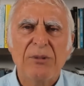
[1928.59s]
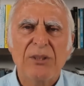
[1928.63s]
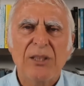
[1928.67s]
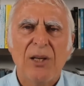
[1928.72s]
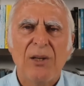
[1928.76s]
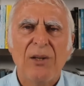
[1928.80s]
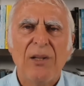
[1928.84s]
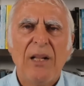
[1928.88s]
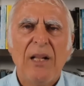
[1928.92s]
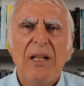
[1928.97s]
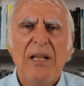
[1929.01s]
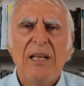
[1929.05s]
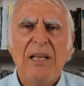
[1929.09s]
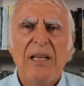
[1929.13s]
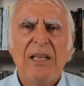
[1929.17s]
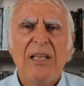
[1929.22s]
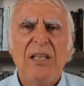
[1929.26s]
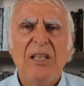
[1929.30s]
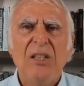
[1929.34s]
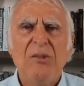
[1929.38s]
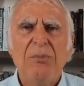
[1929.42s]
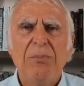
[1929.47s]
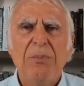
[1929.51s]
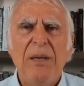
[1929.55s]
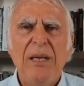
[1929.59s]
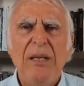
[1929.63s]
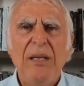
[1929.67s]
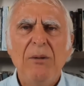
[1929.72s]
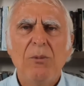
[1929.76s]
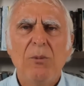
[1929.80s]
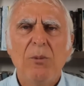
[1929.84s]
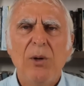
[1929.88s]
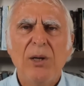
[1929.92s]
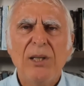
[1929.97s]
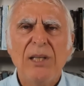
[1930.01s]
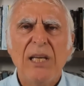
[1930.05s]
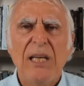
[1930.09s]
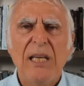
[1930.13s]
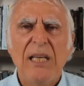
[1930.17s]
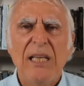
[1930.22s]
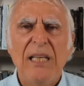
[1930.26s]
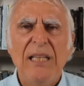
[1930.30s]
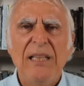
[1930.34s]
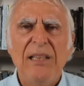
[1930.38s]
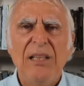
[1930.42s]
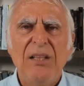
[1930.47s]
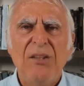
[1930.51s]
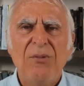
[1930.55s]
So he's been working
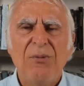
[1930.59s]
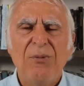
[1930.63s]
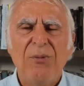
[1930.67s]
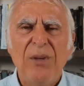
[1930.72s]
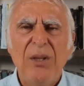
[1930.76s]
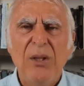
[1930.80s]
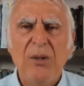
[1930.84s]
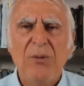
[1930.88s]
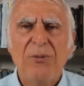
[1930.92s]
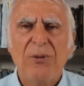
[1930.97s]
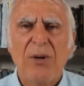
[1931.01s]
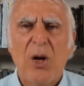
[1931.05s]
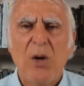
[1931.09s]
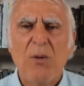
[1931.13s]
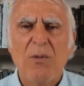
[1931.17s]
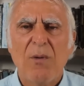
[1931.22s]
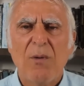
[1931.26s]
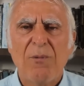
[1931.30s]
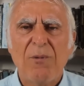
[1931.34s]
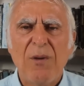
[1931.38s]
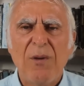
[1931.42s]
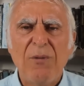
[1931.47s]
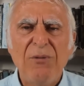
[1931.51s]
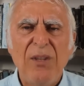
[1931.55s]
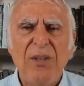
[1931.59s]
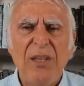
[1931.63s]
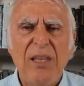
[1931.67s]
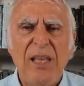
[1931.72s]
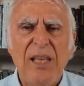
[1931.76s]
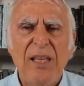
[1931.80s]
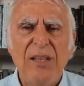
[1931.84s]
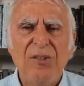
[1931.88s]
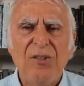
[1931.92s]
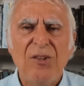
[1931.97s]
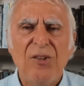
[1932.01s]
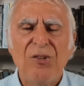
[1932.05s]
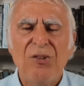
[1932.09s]
in this field for over 50 years.